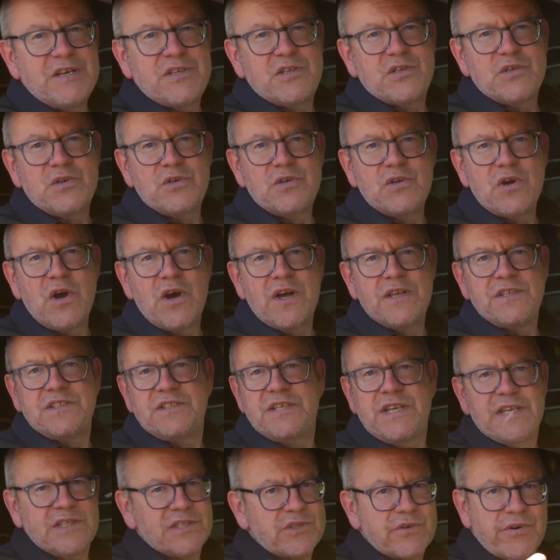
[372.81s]

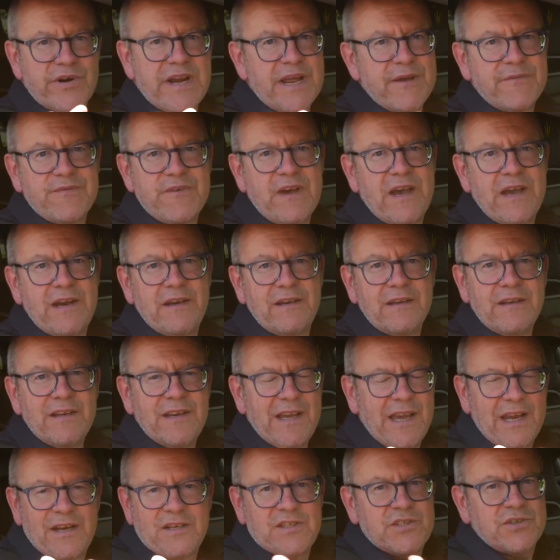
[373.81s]
296 or an F8
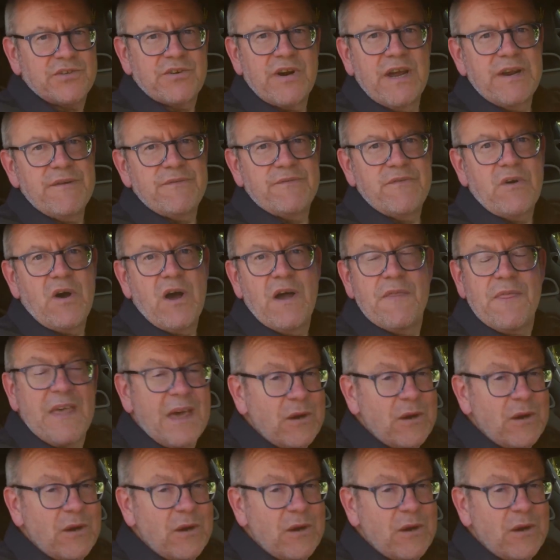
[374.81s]
in a straight fight.